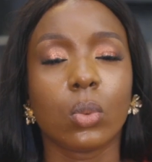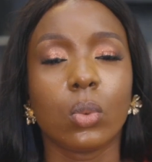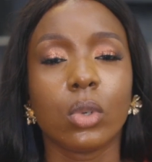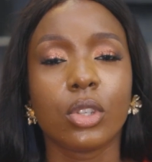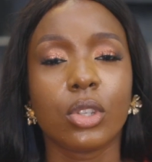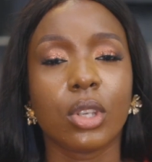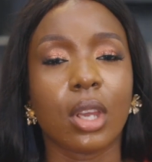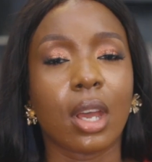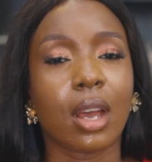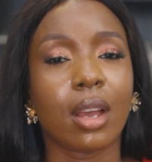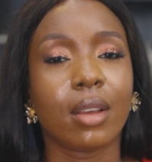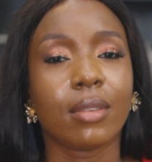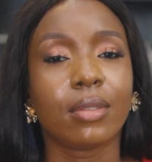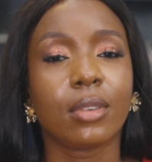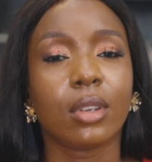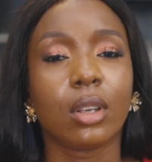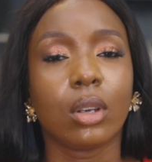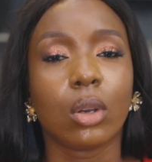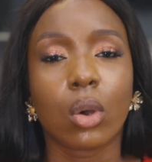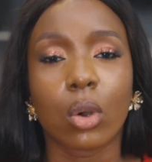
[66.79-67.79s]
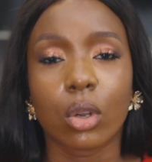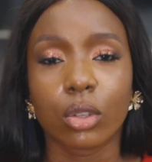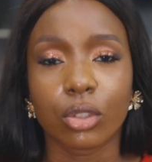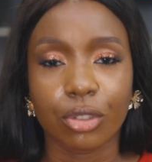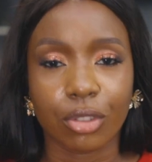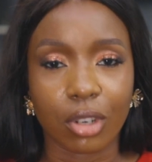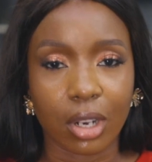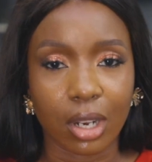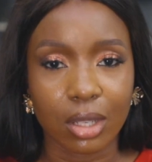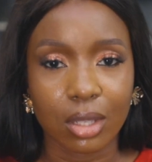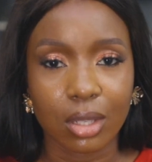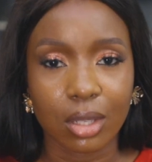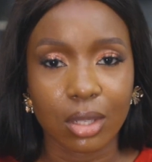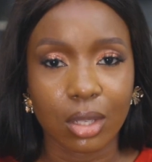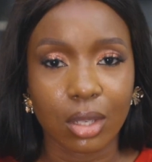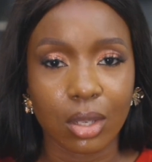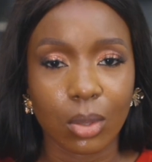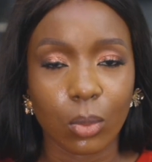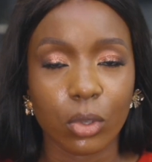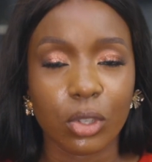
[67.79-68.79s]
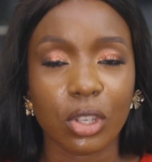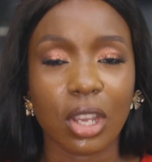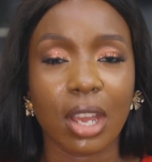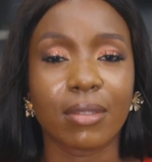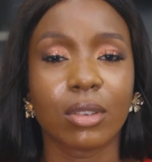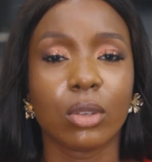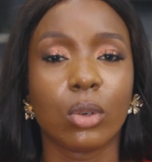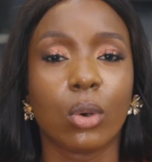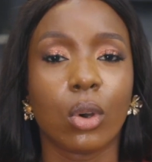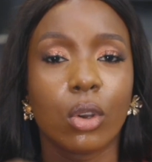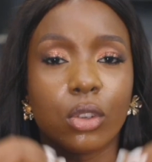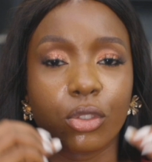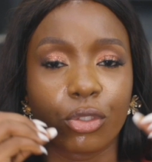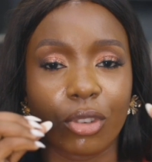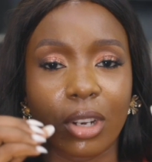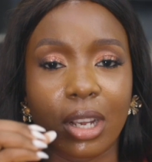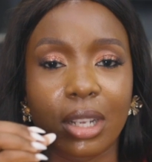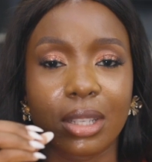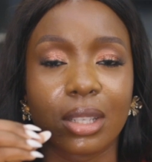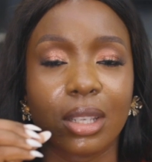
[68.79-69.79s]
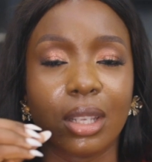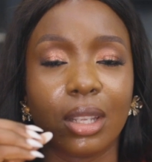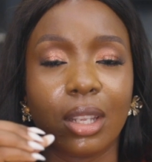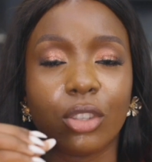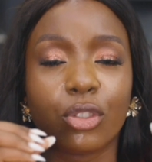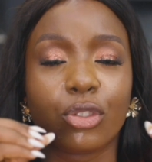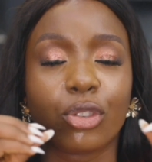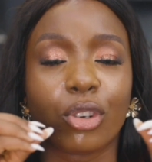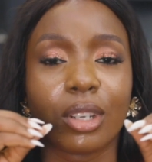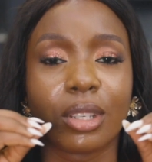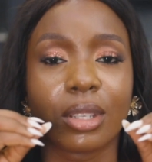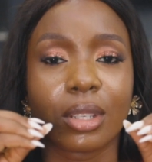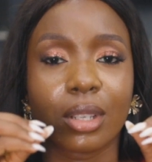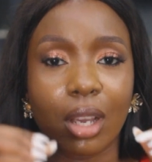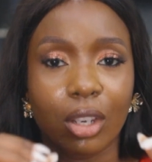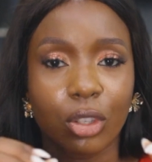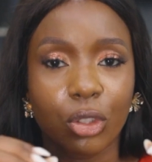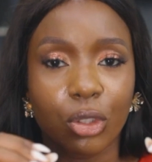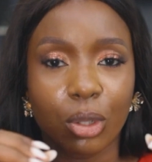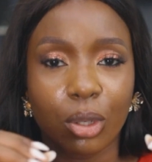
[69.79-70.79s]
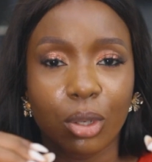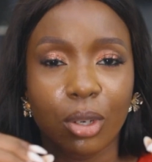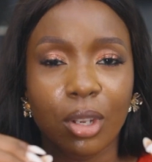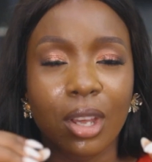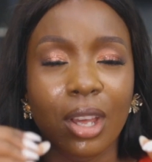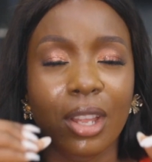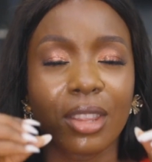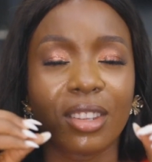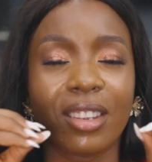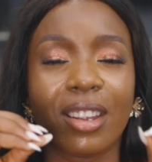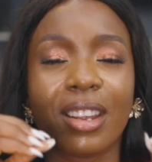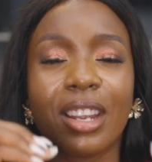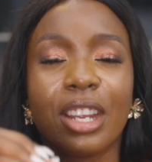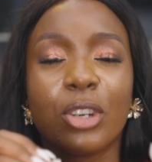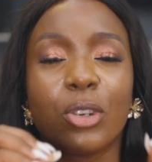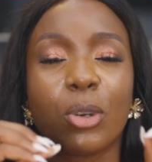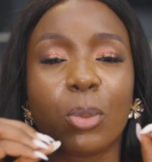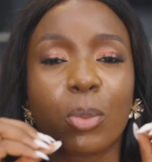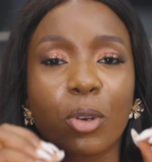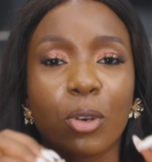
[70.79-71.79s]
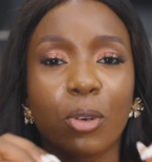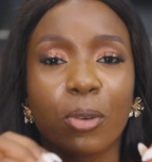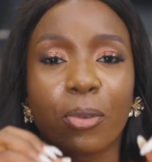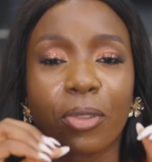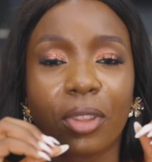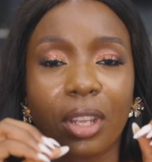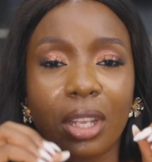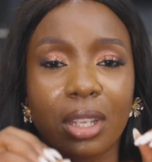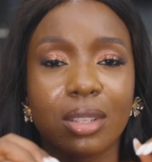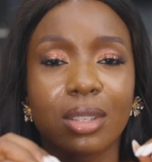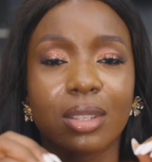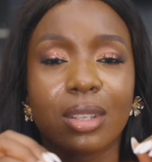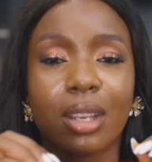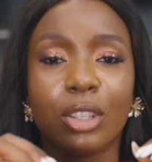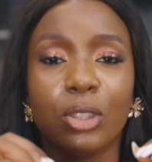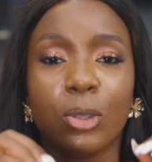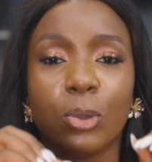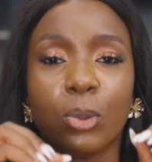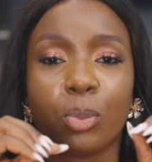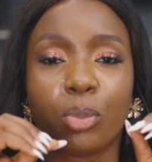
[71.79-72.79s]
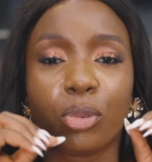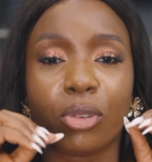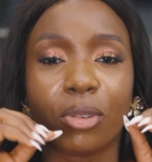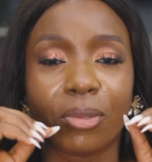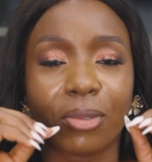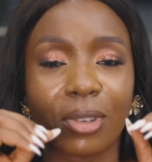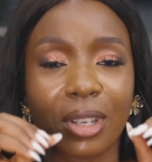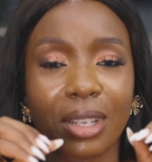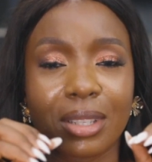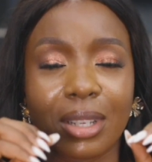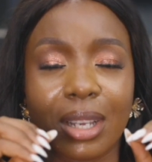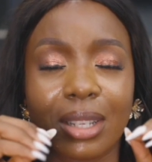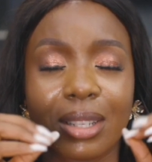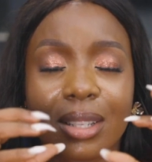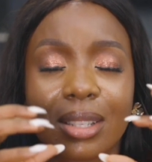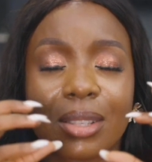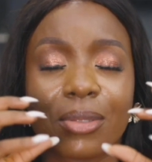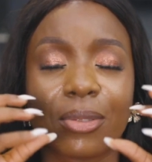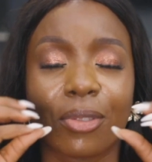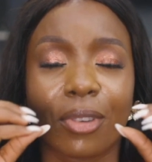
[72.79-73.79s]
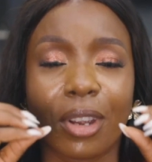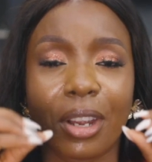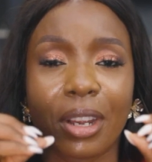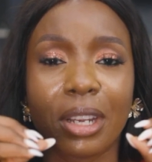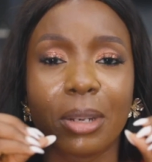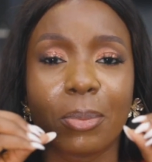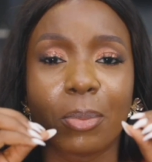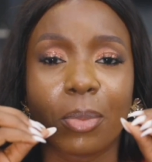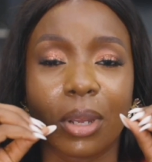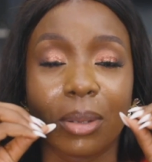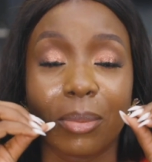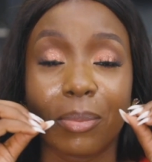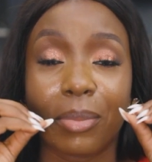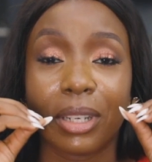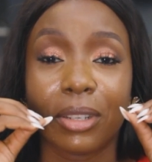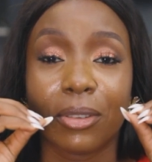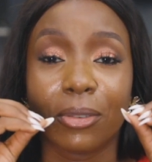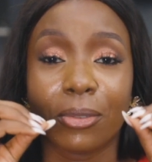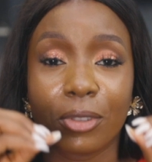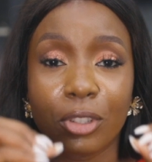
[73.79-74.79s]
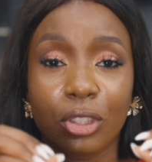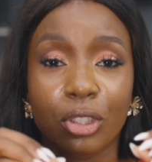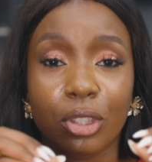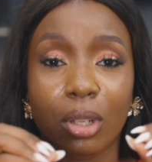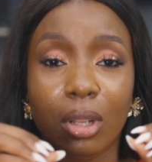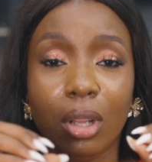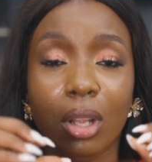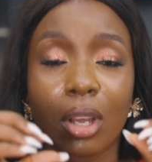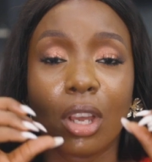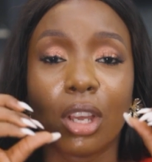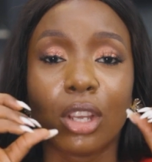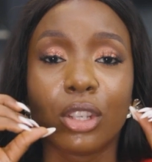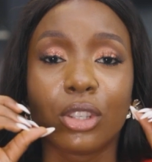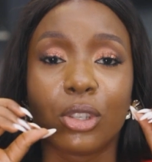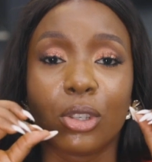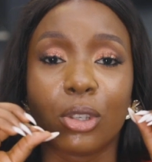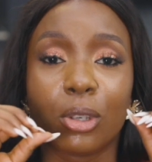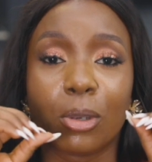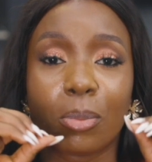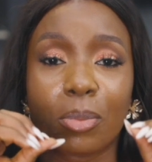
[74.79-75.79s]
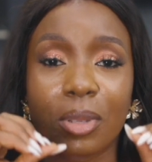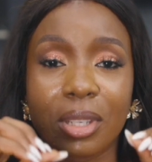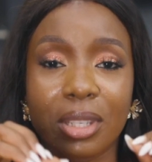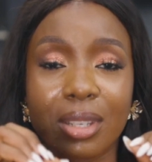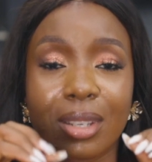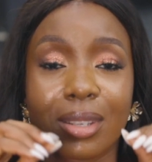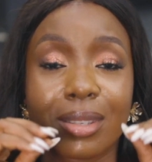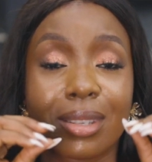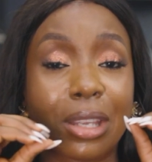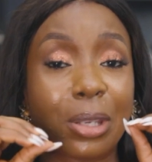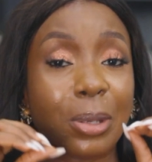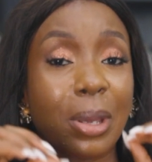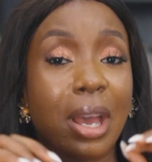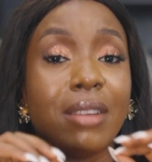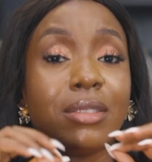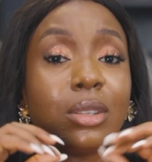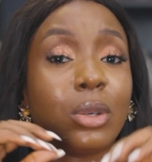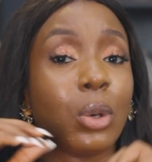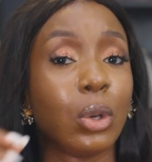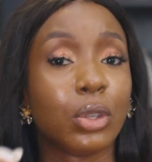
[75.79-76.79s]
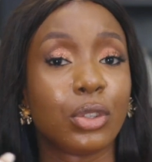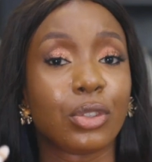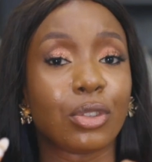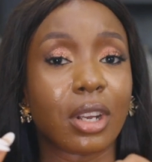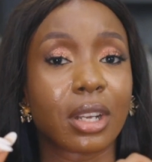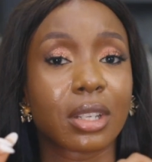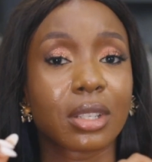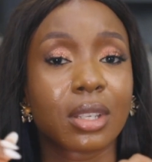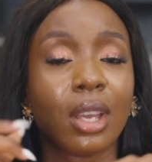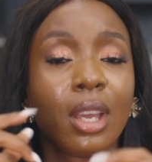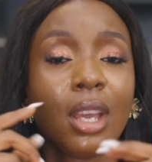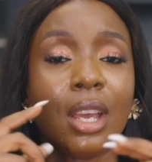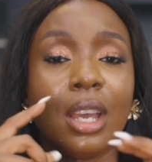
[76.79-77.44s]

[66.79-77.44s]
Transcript: once you have a contract in a transaction, there are a number of things that you will prevent, and it's very beneficial to your business that you have a contract.